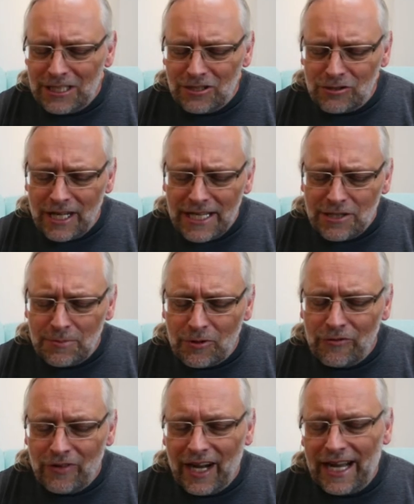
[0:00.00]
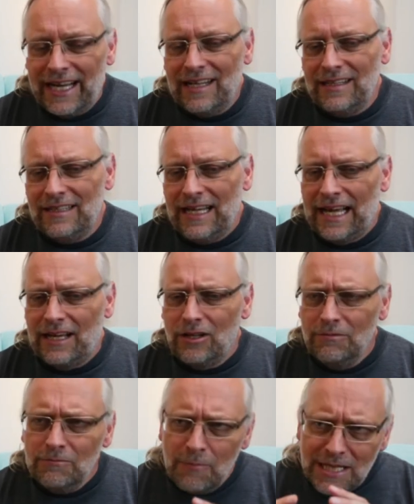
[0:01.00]
trying to provide a
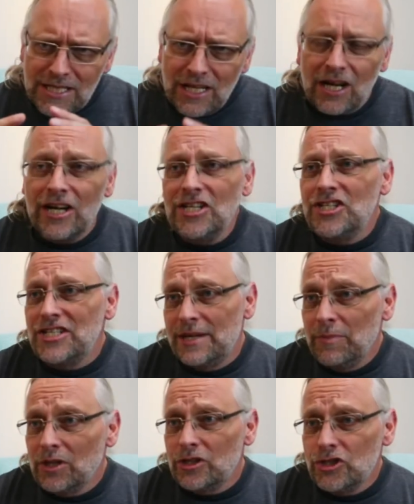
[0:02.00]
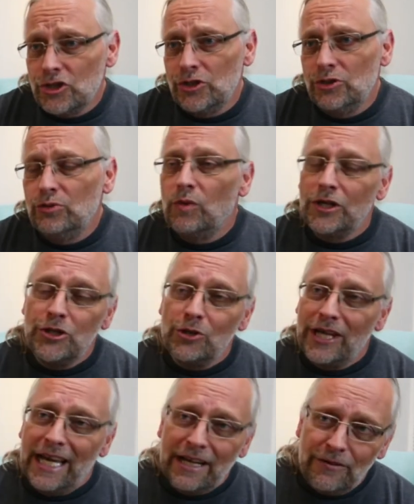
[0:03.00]
massage similar to what
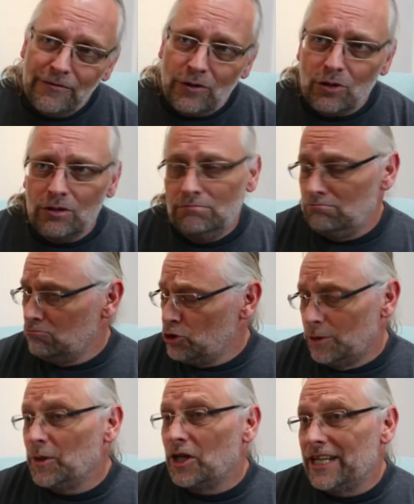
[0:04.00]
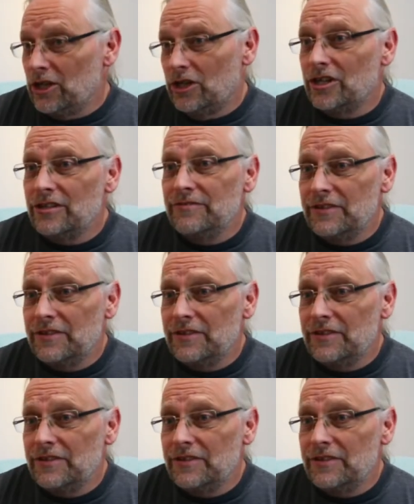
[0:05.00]
you get for typically $150,